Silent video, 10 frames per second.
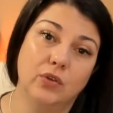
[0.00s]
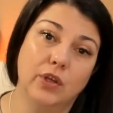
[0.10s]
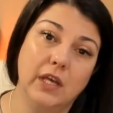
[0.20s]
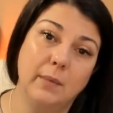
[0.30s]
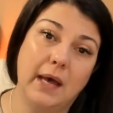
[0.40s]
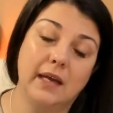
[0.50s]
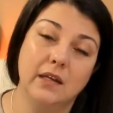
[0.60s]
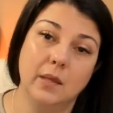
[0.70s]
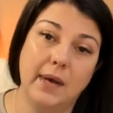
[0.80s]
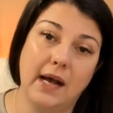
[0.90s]
looking back
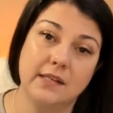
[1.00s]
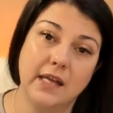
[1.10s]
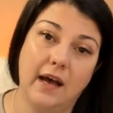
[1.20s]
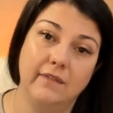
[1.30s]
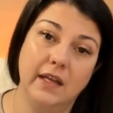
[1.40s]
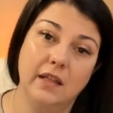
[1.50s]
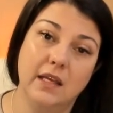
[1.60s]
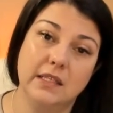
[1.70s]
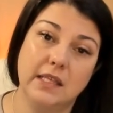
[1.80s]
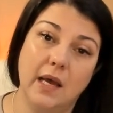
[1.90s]
into the past, having
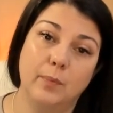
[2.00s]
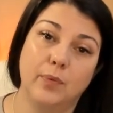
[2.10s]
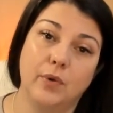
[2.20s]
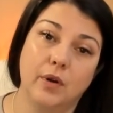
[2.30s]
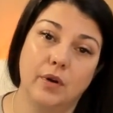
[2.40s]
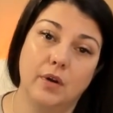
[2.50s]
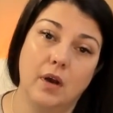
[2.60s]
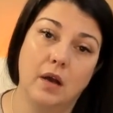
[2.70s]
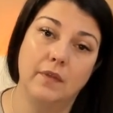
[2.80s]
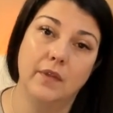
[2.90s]
this Emperor
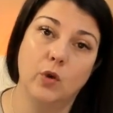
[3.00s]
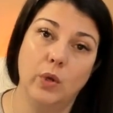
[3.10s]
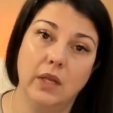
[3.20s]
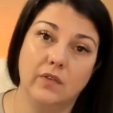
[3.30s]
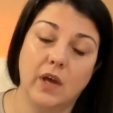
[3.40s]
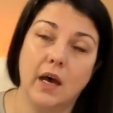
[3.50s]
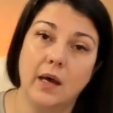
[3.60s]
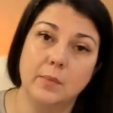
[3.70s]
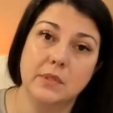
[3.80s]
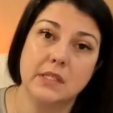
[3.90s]
on the Queen of
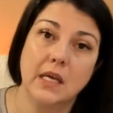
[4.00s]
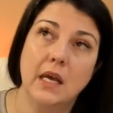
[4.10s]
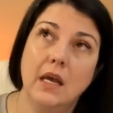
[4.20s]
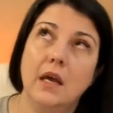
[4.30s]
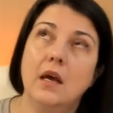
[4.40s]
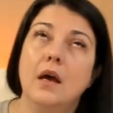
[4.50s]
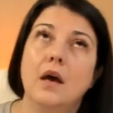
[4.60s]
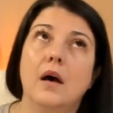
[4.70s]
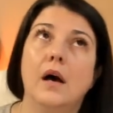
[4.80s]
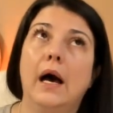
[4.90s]
Cups.
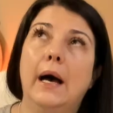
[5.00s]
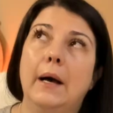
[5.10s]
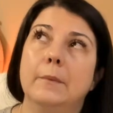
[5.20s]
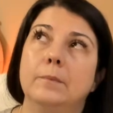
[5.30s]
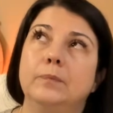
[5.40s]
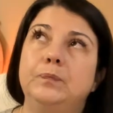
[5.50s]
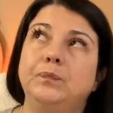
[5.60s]
I